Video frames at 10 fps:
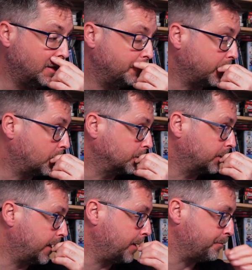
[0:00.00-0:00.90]
because
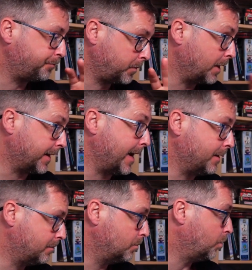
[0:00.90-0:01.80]

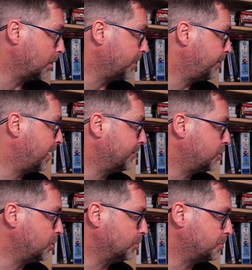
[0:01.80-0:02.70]
again, one of my favourite
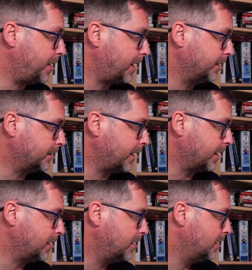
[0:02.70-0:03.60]
shooters back in the day.